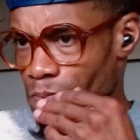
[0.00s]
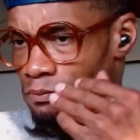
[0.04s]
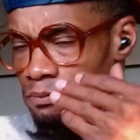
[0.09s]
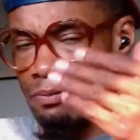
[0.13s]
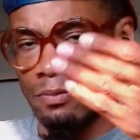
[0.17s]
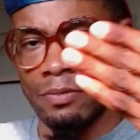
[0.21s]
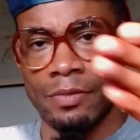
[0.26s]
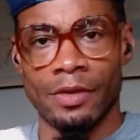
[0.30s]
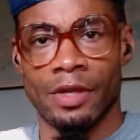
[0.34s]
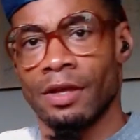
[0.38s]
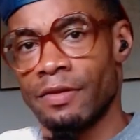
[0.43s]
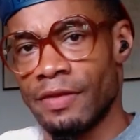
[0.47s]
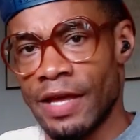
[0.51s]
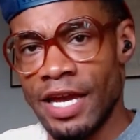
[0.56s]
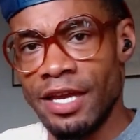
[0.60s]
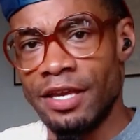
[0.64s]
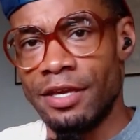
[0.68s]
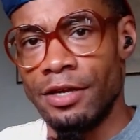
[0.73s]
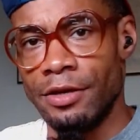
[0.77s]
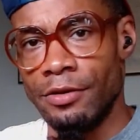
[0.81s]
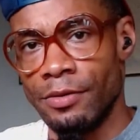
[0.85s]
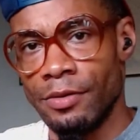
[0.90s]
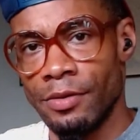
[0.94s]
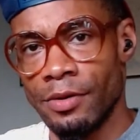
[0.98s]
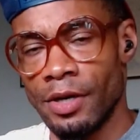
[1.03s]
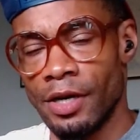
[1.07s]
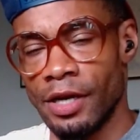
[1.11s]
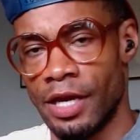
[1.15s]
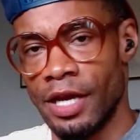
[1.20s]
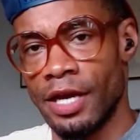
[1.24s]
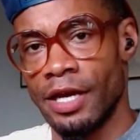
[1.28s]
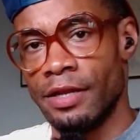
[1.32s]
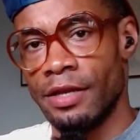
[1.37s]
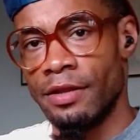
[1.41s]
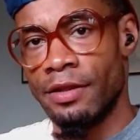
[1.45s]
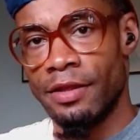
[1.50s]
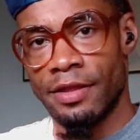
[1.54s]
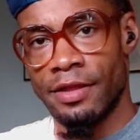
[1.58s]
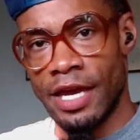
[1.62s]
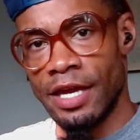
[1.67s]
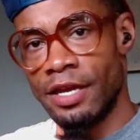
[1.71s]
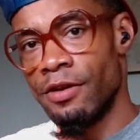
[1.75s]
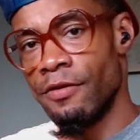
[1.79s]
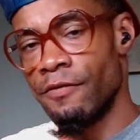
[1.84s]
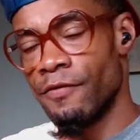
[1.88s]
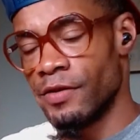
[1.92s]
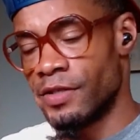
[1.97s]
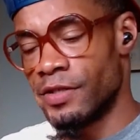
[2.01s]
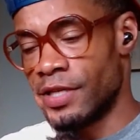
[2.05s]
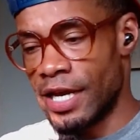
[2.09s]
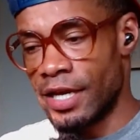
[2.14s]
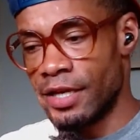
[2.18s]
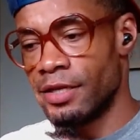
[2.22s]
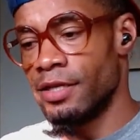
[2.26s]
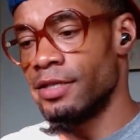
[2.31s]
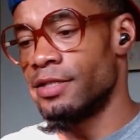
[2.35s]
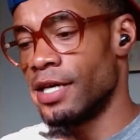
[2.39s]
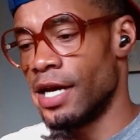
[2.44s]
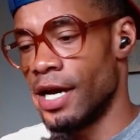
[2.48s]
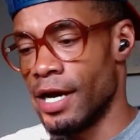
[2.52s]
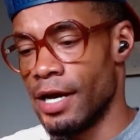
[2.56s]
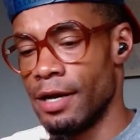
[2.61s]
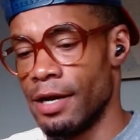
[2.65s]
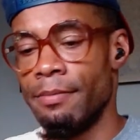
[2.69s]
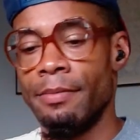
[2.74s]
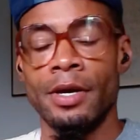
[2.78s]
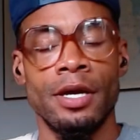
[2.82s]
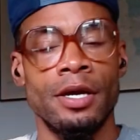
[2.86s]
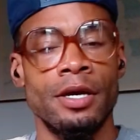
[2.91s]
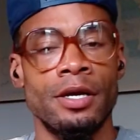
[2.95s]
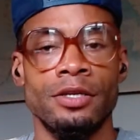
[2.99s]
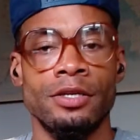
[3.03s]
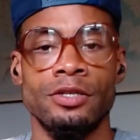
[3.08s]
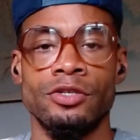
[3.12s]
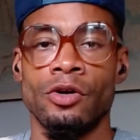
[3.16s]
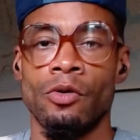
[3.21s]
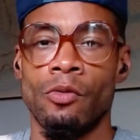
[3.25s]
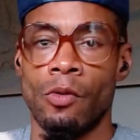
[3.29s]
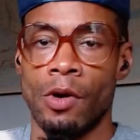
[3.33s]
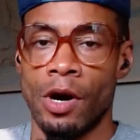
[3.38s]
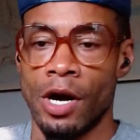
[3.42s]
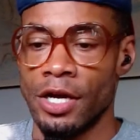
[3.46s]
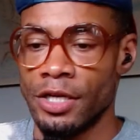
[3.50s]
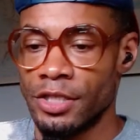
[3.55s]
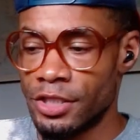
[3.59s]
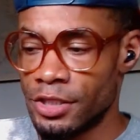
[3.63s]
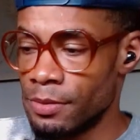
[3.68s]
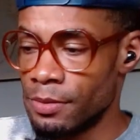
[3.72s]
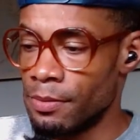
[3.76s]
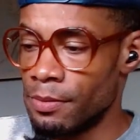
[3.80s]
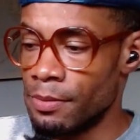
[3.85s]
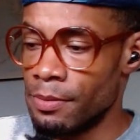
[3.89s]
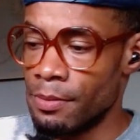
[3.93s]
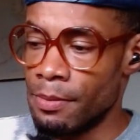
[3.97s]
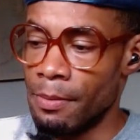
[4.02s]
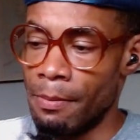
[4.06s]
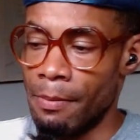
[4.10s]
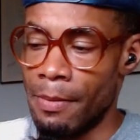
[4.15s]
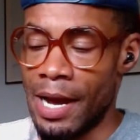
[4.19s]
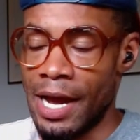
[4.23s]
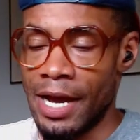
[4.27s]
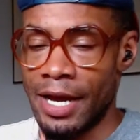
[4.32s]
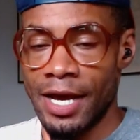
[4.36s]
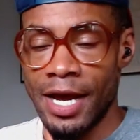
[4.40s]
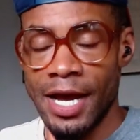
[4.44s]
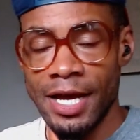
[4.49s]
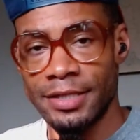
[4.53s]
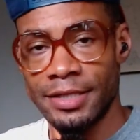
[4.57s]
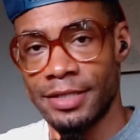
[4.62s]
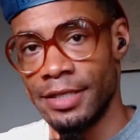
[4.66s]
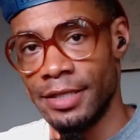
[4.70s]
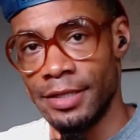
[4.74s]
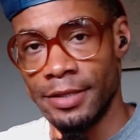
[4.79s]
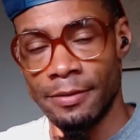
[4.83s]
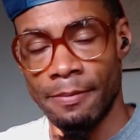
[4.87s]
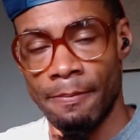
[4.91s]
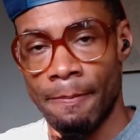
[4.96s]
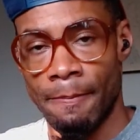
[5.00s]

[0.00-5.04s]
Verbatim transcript: thank you again. Thank you for taking the time to watch my content. You